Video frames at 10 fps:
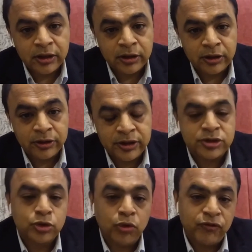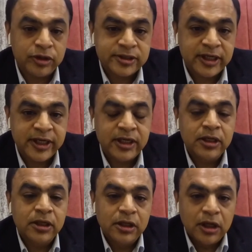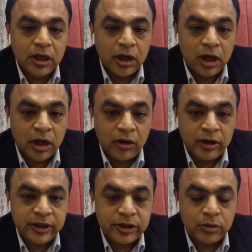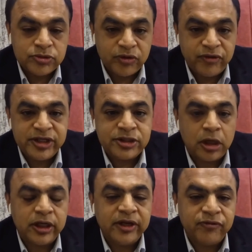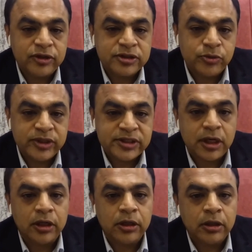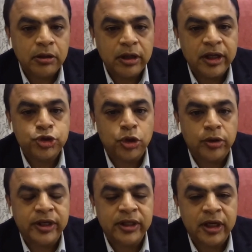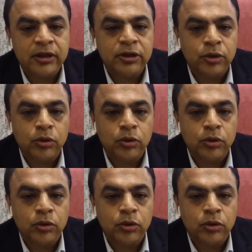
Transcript: This? So firstly, in terms of restarting, first we started ensuring that